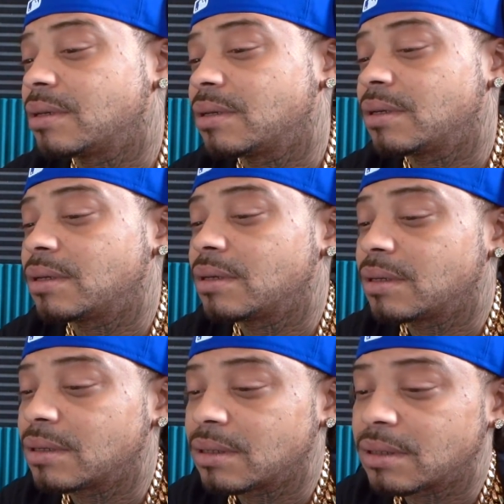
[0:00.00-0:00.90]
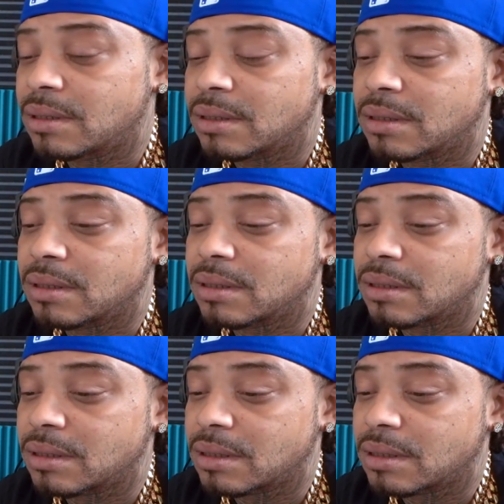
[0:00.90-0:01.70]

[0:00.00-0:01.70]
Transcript: [no speech]